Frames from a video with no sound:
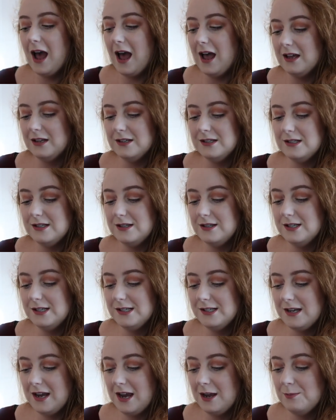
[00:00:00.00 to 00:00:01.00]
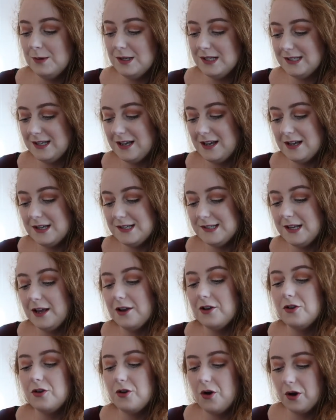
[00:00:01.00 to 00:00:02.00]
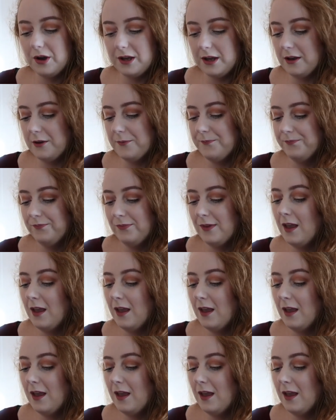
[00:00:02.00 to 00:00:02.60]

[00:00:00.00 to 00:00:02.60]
And this time it says, Goya.